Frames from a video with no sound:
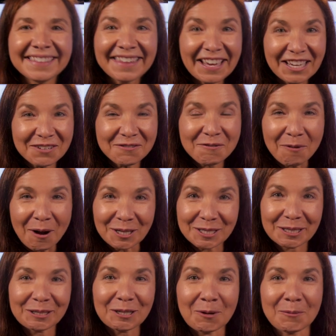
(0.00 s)
Thank you for
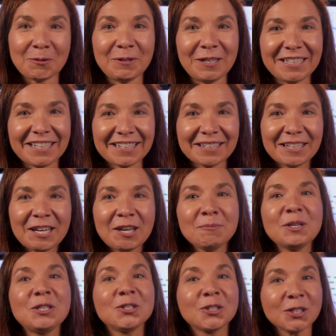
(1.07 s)
watching Global Weirding.
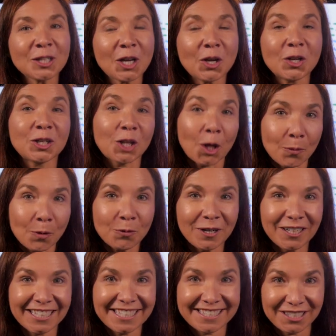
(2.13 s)
Be sure to go to
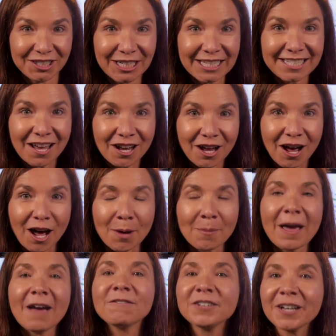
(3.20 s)
globalweirdingseries.com
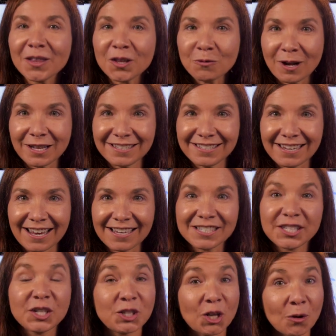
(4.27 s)
every other Wednesday
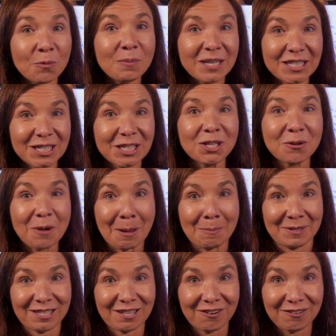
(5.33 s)
so you don't miss the new
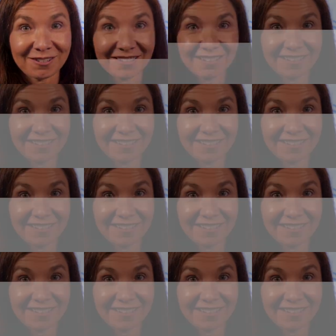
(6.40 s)
episode.